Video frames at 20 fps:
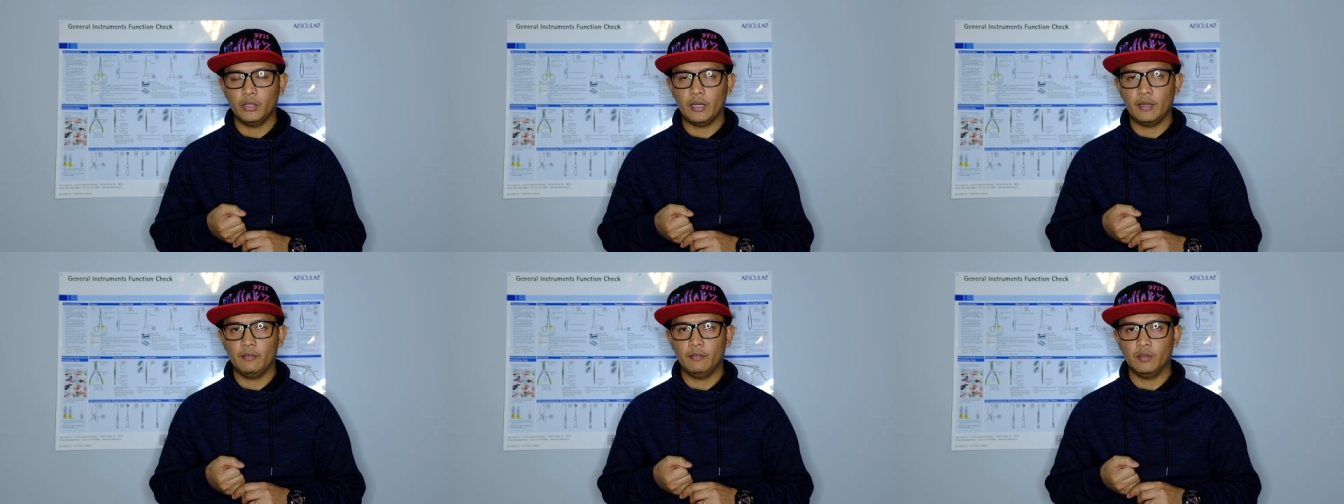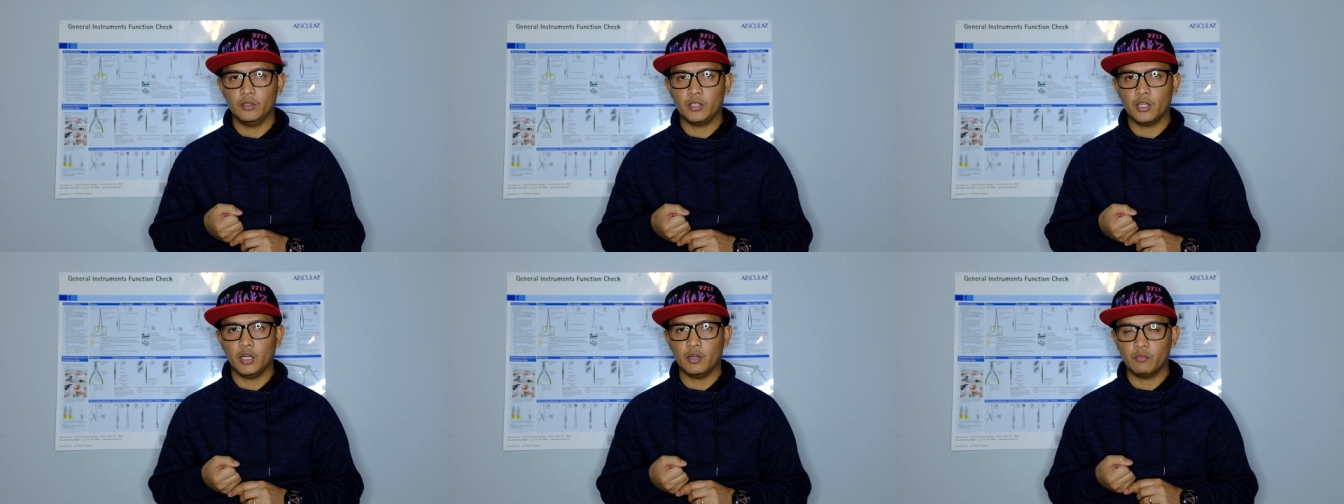have
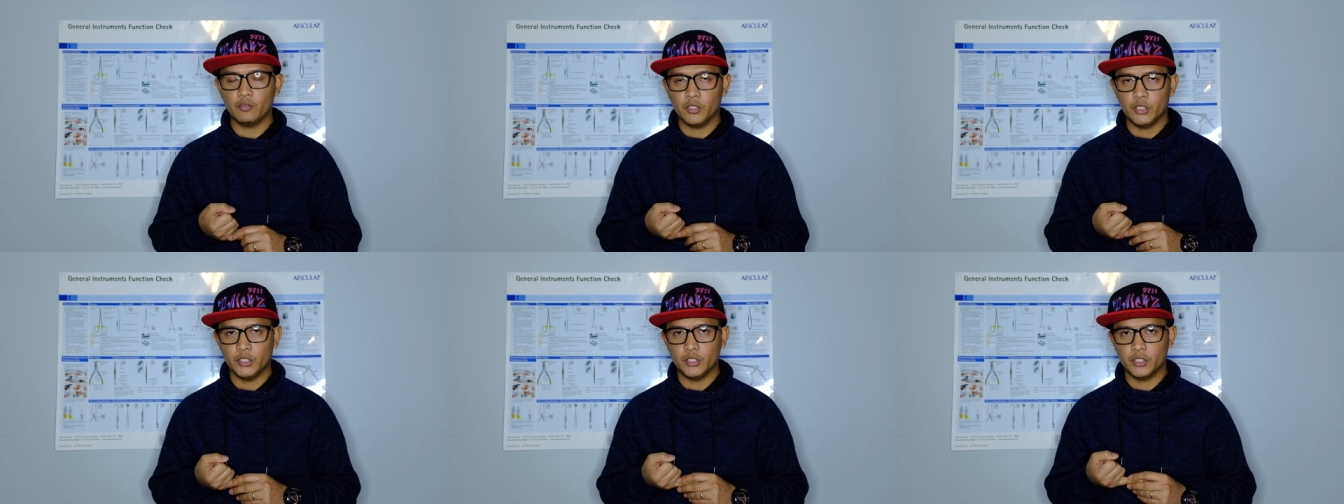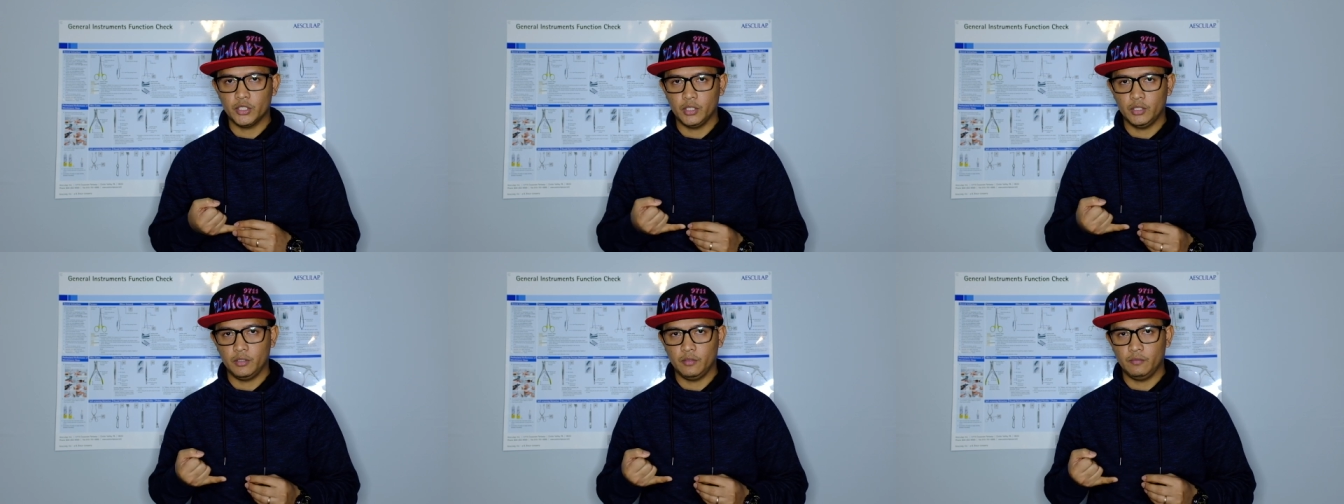a
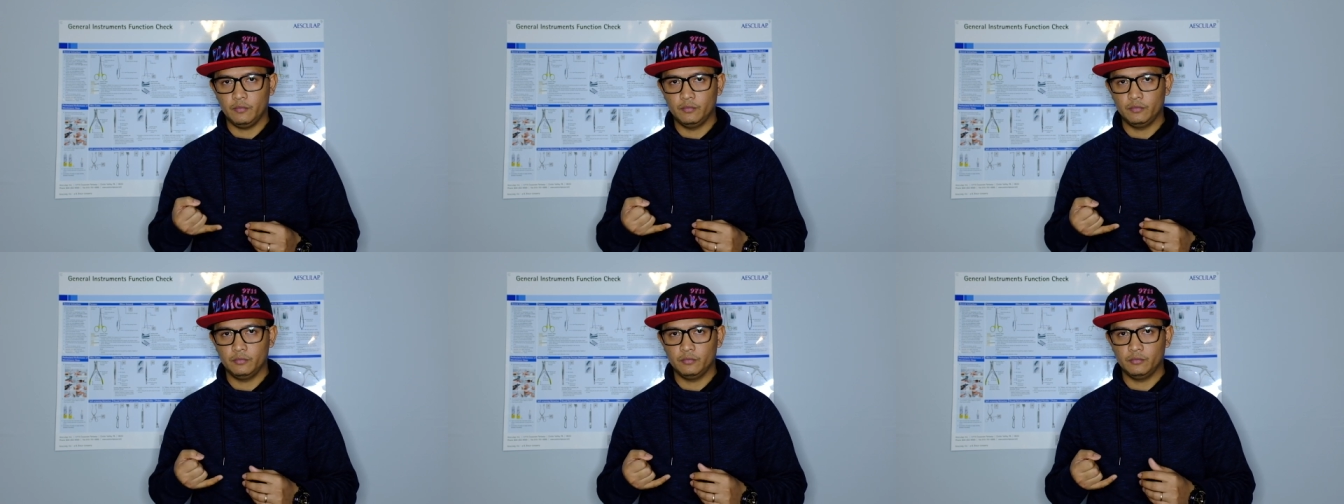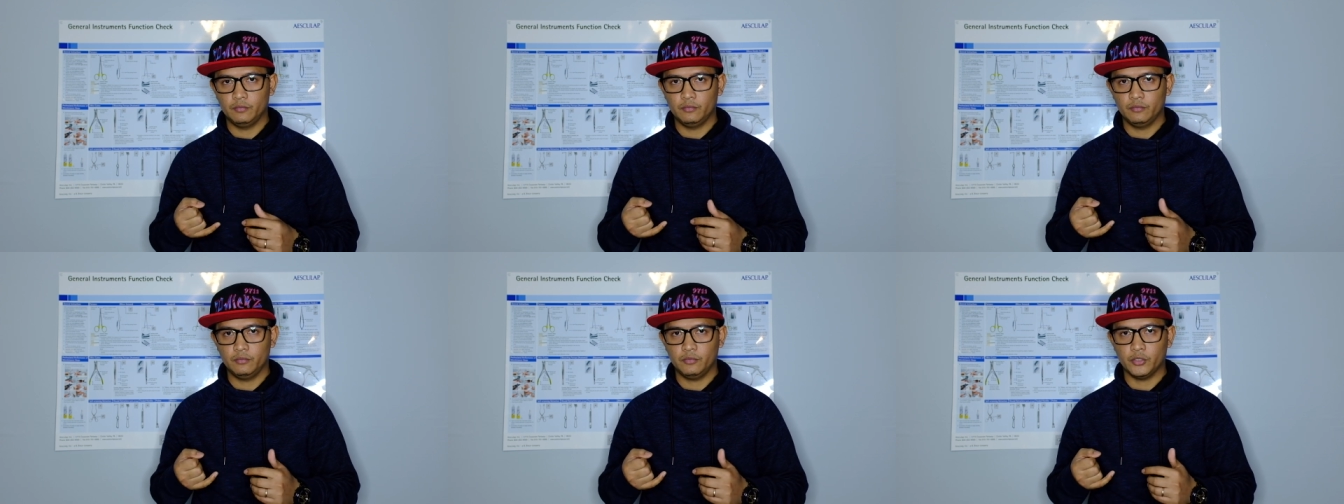coverage
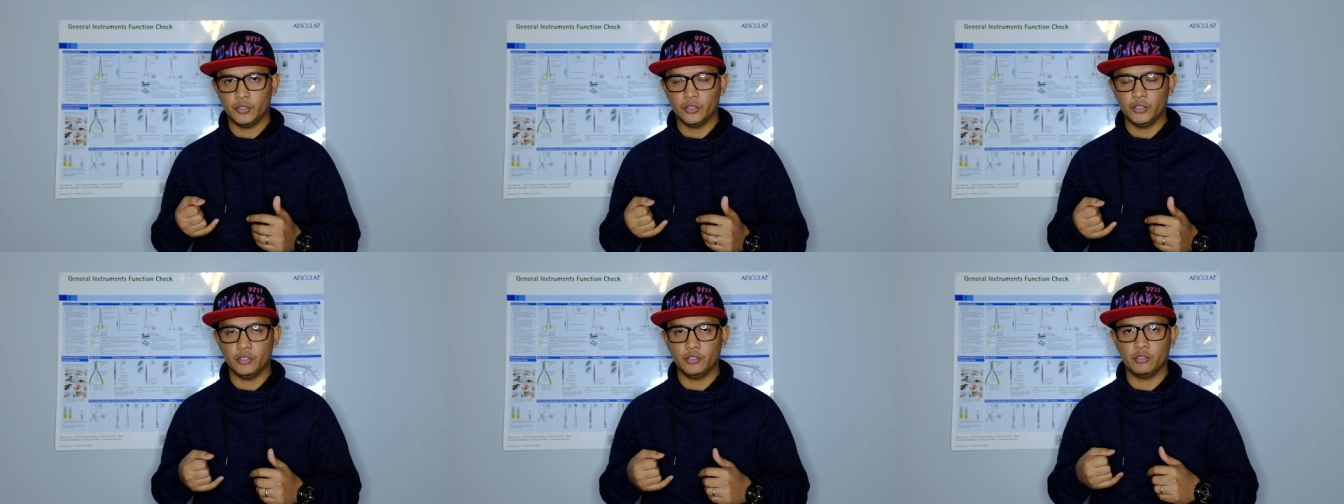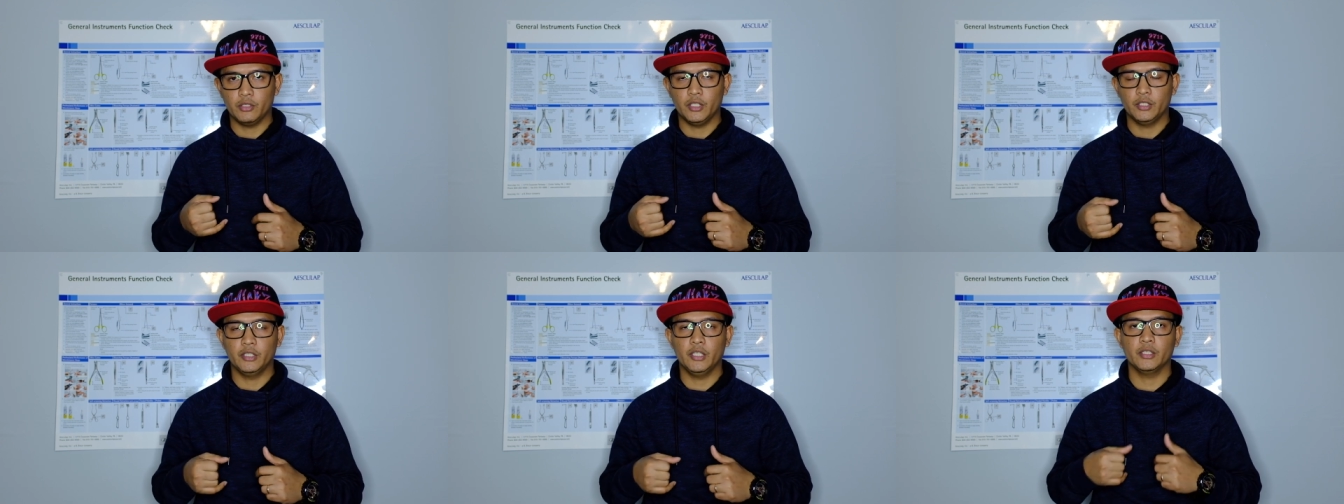for
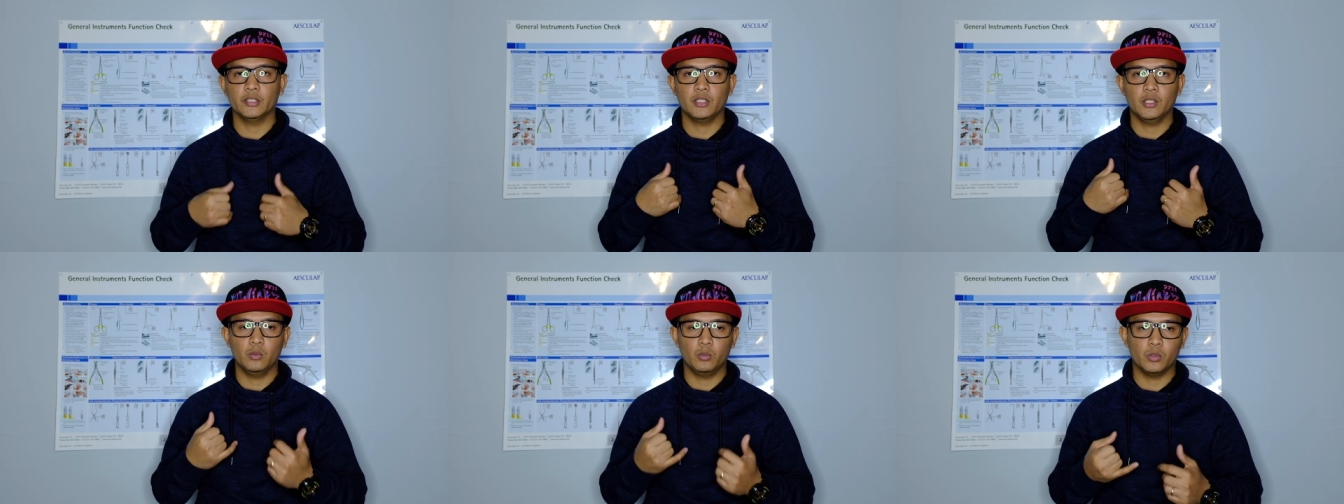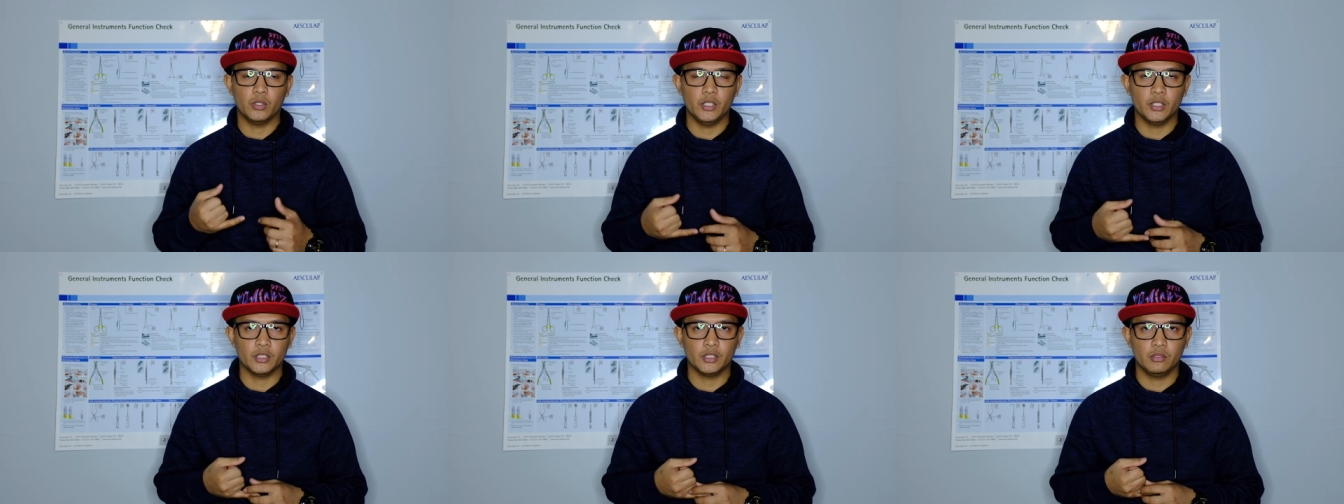your dental
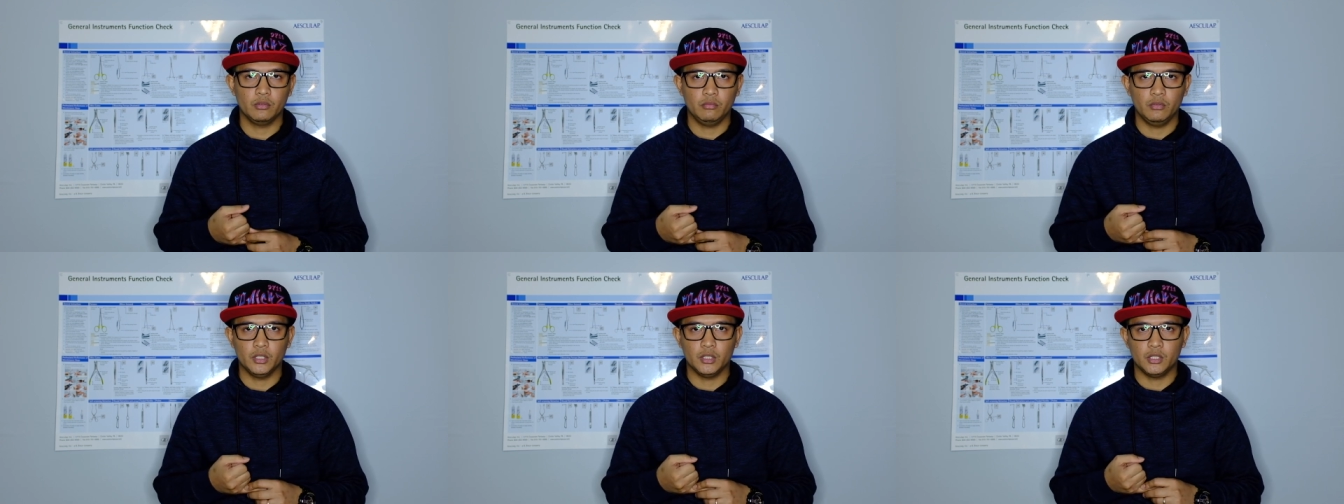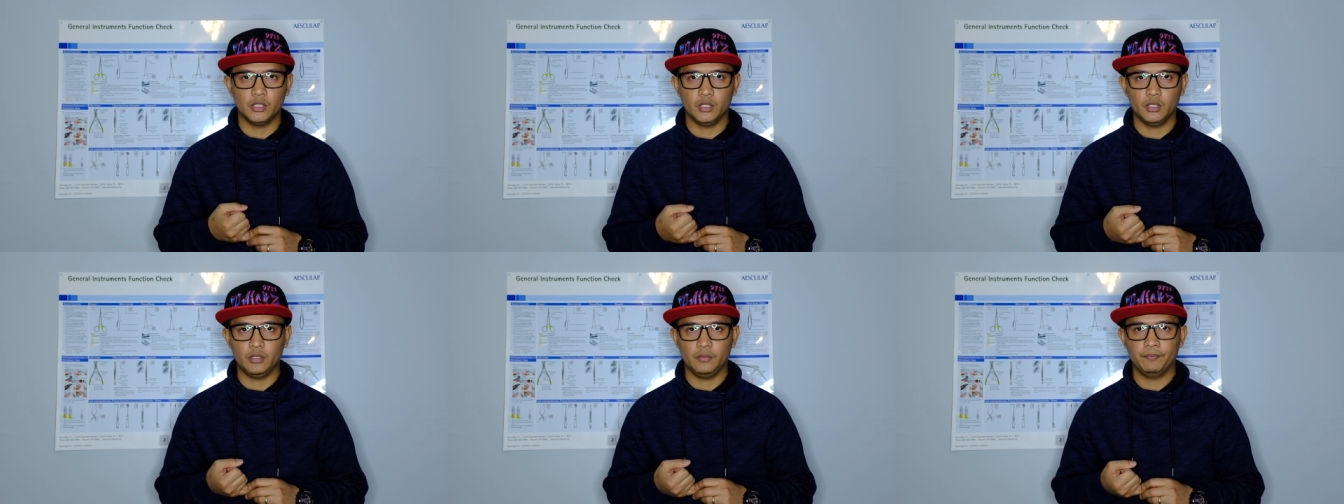works,
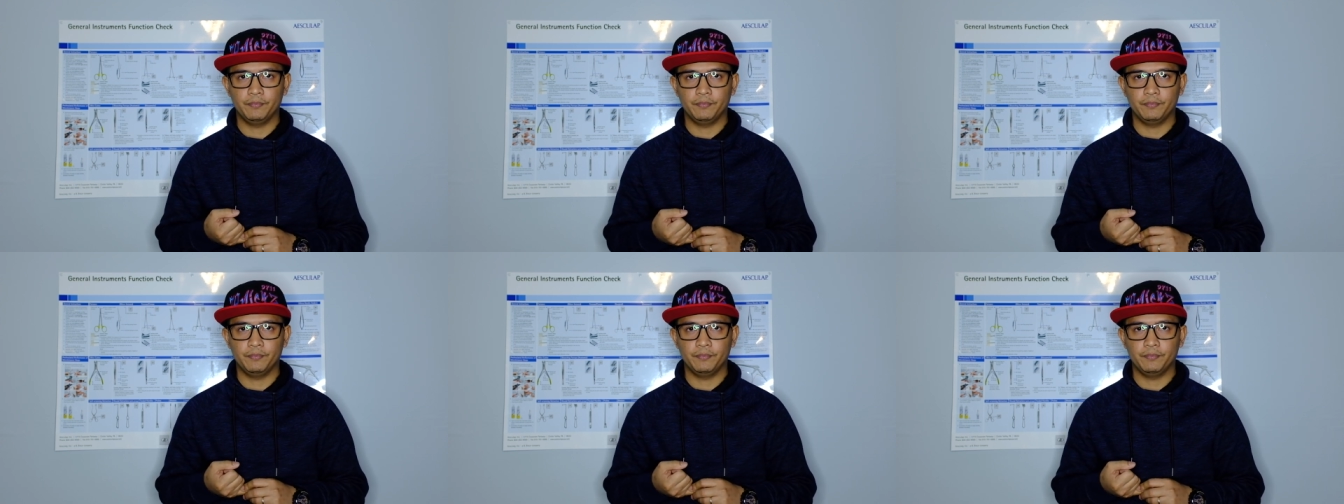which